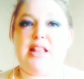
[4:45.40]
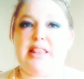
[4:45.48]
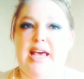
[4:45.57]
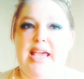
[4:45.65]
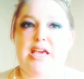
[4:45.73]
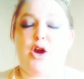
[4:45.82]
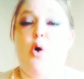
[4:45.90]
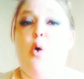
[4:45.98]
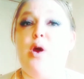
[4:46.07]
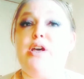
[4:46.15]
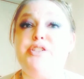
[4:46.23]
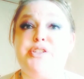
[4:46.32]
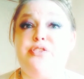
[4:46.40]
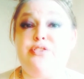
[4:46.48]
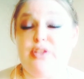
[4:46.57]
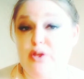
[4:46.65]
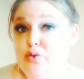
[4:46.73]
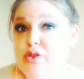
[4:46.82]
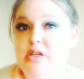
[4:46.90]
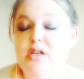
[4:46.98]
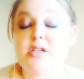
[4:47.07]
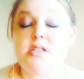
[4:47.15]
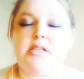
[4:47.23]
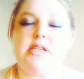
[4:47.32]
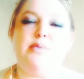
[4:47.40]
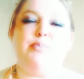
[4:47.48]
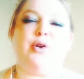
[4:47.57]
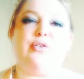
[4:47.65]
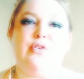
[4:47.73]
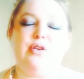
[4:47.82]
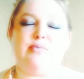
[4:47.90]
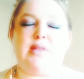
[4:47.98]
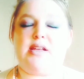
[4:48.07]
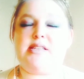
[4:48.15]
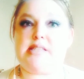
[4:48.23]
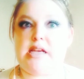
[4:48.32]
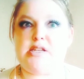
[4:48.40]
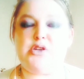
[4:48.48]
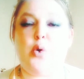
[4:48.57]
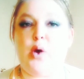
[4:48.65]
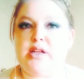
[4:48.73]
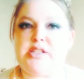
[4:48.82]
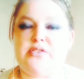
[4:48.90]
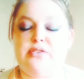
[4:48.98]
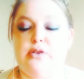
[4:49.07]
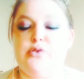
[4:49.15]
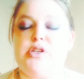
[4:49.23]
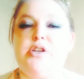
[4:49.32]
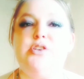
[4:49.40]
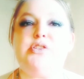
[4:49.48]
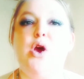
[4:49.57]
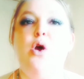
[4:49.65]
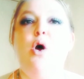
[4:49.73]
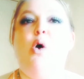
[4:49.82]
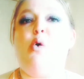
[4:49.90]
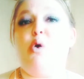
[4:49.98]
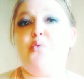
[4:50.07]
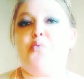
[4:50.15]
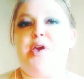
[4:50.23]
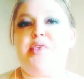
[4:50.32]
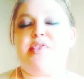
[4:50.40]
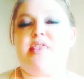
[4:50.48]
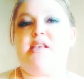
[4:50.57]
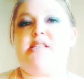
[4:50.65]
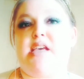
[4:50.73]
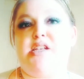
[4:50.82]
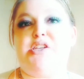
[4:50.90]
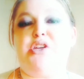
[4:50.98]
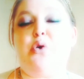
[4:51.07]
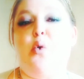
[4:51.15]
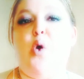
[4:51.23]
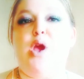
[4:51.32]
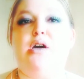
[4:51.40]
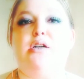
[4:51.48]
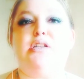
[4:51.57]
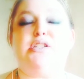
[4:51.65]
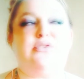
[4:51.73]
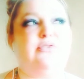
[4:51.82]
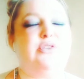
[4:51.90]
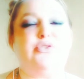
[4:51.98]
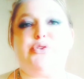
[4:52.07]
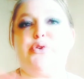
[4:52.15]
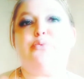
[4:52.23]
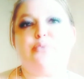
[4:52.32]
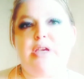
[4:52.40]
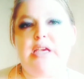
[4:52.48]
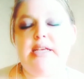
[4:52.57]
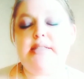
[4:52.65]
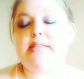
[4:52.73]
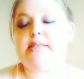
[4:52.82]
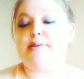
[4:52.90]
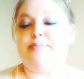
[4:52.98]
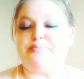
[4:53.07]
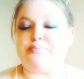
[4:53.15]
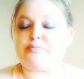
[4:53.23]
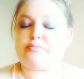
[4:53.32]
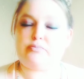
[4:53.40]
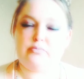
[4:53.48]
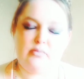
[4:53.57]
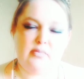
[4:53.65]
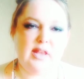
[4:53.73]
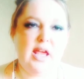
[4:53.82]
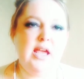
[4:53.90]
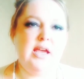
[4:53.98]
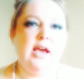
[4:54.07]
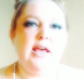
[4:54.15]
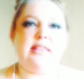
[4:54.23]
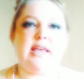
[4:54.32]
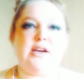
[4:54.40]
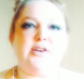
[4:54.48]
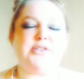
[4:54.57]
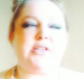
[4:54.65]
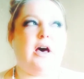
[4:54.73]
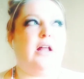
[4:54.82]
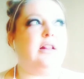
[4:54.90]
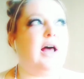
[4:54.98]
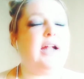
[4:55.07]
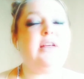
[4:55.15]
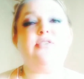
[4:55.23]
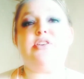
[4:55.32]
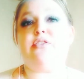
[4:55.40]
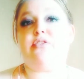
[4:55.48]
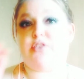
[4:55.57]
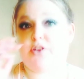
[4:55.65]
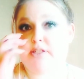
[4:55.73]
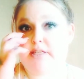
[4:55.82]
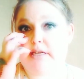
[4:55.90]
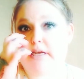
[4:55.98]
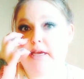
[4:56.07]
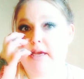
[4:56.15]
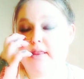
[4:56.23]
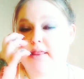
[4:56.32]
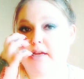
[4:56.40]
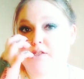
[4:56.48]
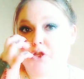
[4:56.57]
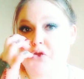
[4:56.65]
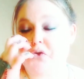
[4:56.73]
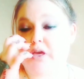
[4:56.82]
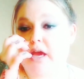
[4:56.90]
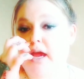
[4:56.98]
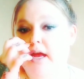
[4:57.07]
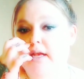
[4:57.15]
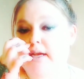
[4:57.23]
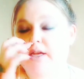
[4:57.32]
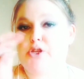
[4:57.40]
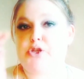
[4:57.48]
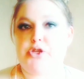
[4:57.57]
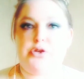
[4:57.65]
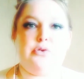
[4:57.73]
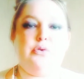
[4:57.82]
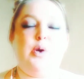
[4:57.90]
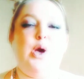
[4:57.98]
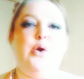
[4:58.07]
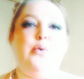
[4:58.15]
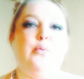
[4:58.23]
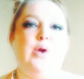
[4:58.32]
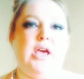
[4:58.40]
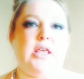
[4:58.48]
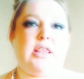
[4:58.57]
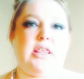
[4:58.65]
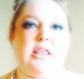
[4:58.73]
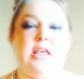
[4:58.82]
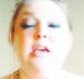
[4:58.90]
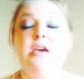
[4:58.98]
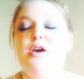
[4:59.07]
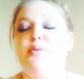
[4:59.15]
like oil diffusers, perfume, not scented oil diffusers, or with scented oil diffuser reeds. There's a lot of diversity that you can do with